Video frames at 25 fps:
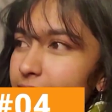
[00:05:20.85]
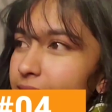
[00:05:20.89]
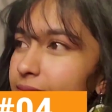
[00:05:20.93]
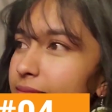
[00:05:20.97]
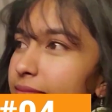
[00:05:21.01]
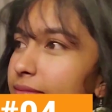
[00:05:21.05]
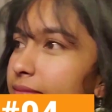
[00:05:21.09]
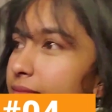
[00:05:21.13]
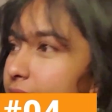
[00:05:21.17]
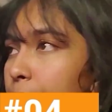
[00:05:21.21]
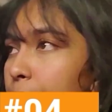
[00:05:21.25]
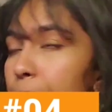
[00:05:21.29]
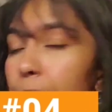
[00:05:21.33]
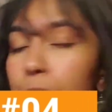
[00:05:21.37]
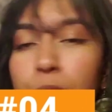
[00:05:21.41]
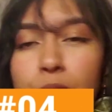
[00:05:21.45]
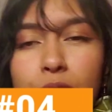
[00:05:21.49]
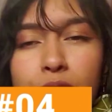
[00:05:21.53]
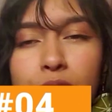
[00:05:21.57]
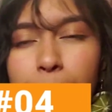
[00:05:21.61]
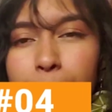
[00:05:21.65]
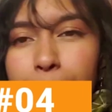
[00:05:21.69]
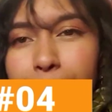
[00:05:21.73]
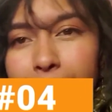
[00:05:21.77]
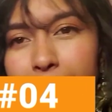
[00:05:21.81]
Propose
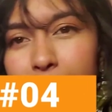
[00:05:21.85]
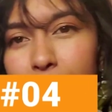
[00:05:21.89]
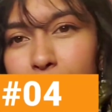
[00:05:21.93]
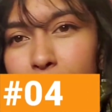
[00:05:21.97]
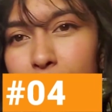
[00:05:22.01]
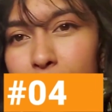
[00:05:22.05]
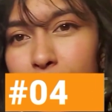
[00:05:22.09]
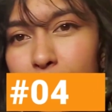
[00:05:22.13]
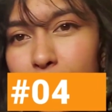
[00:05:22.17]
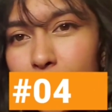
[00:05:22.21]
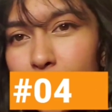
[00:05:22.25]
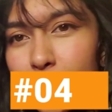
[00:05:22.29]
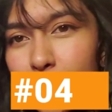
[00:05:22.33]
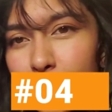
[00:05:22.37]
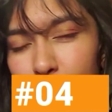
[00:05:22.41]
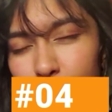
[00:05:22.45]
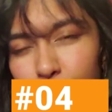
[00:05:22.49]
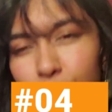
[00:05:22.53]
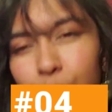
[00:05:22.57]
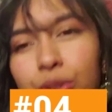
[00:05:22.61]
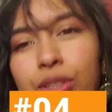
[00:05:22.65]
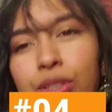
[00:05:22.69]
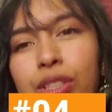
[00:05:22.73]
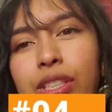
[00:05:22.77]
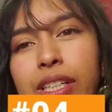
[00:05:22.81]
a better
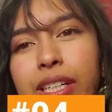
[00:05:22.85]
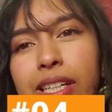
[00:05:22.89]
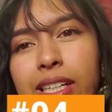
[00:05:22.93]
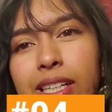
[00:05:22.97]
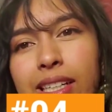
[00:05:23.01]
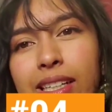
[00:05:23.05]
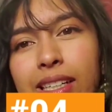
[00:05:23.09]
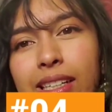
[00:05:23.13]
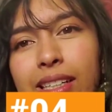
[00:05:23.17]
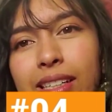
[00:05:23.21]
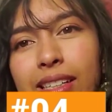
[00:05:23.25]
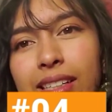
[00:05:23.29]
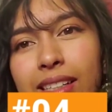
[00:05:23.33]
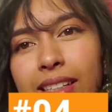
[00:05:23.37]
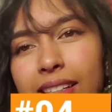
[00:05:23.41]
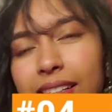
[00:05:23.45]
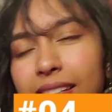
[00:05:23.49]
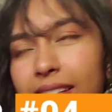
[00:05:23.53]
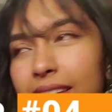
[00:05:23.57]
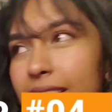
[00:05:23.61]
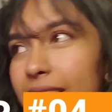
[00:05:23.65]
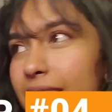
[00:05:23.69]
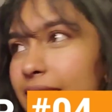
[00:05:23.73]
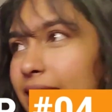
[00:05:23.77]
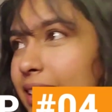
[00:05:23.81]
solution.
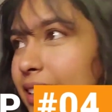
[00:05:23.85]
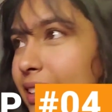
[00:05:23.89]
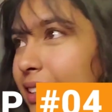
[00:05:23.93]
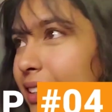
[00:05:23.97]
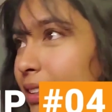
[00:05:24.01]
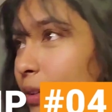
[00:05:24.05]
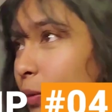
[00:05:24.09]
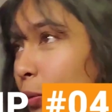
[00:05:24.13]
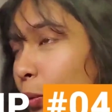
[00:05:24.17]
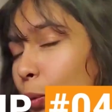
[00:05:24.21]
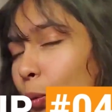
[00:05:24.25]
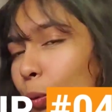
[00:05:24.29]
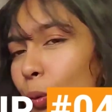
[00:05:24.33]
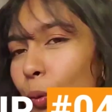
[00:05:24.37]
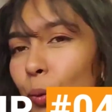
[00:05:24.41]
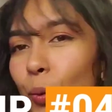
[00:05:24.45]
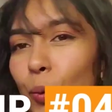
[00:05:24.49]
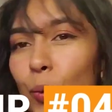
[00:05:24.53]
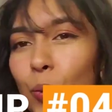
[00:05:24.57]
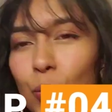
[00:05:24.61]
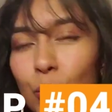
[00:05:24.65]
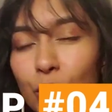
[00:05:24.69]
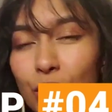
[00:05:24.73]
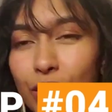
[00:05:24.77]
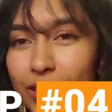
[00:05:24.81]

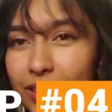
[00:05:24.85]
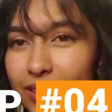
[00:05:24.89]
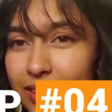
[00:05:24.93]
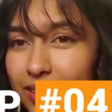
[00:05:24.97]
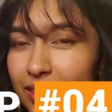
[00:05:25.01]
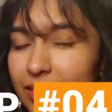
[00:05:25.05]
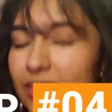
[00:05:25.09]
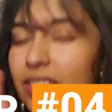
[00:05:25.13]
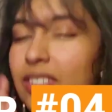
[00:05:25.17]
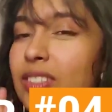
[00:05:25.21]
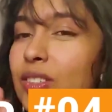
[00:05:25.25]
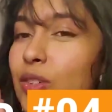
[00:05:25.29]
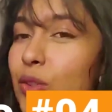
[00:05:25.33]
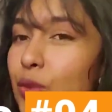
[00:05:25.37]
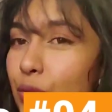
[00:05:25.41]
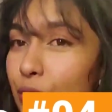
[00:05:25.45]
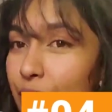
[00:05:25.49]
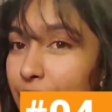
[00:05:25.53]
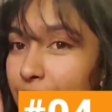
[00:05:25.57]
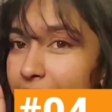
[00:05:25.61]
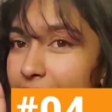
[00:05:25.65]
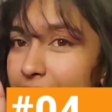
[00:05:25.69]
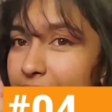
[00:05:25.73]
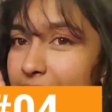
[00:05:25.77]
Ooh, this is great.